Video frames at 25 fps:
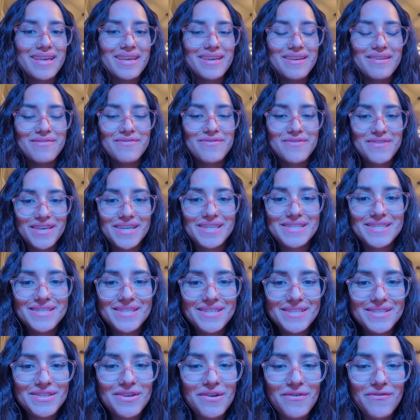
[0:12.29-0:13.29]
If this
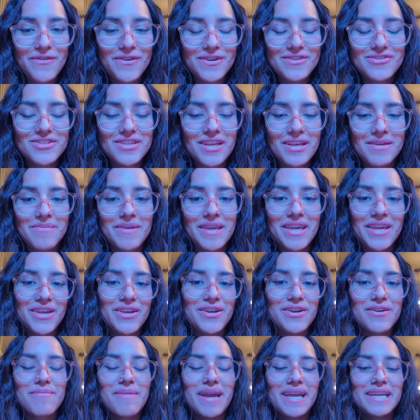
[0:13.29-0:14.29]
is your first time
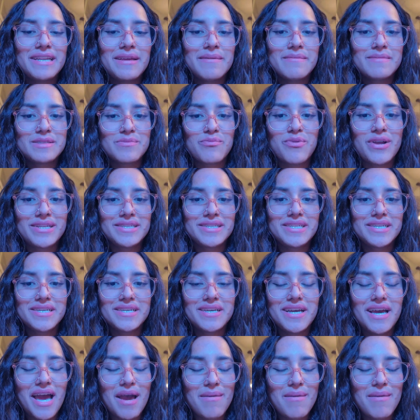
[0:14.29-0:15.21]
here, my name is Brenda.